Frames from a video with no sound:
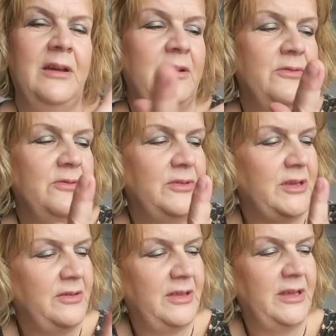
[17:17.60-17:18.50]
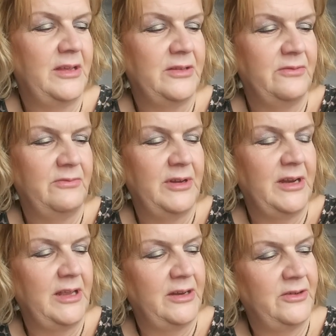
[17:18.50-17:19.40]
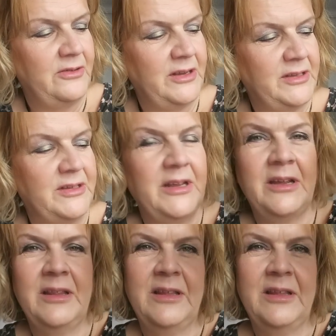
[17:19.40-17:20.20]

I also think is really interesting.